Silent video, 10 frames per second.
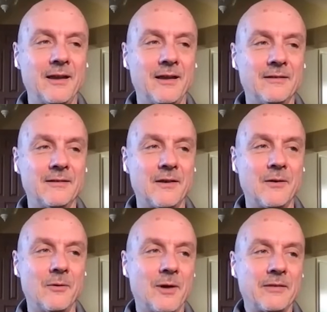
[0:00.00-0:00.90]
And
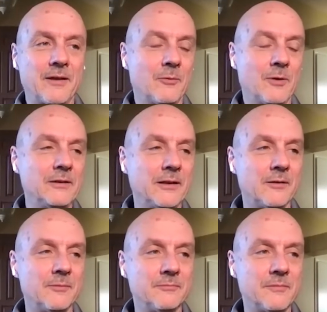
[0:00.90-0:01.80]
so I thought, well,
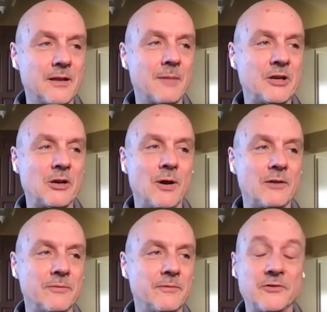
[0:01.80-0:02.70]
I'm going to go out
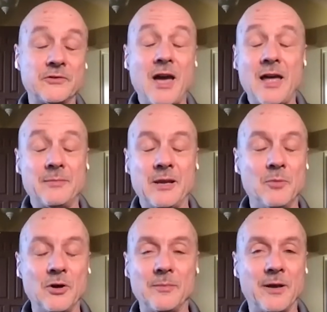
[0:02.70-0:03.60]
and there's got to be a
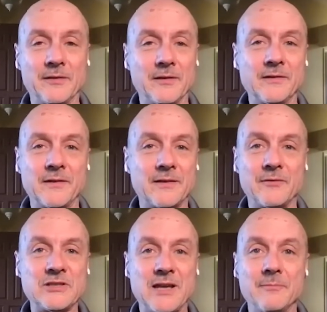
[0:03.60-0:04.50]
book about this because
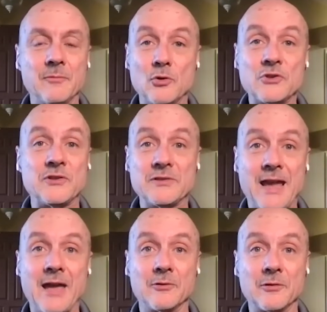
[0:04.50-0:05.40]
every time Christians
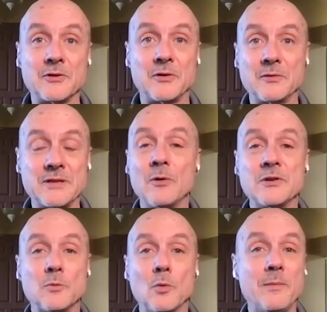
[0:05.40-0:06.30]
gather, there are
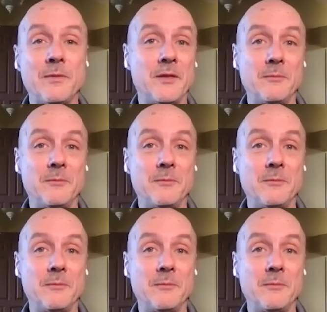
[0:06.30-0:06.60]
always more women than